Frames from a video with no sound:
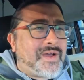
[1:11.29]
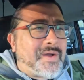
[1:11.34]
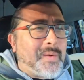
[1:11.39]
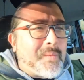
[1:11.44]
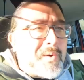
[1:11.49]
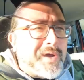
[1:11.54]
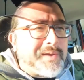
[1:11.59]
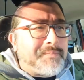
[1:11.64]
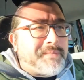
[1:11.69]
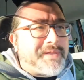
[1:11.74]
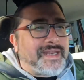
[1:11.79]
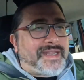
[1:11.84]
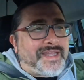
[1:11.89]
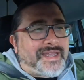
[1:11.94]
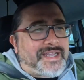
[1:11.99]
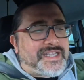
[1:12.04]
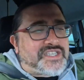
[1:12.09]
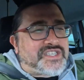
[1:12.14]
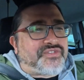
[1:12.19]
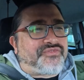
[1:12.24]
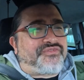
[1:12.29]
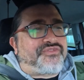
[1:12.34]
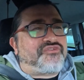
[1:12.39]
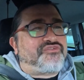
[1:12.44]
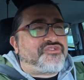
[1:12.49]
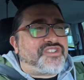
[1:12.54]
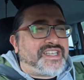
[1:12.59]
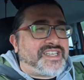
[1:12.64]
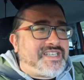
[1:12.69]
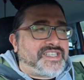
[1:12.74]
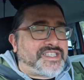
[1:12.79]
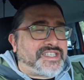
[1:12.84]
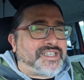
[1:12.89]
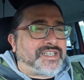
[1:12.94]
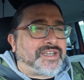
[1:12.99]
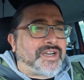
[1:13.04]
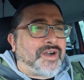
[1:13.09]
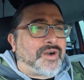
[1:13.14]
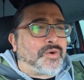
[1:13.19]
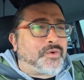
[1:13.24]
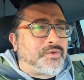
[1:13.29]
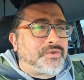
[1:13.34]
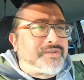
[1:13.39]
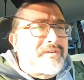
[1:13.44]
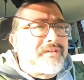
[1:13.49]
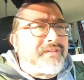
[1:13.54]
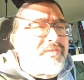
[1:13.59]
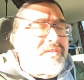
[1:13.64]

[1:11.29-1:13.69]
One minute it's freezing cold,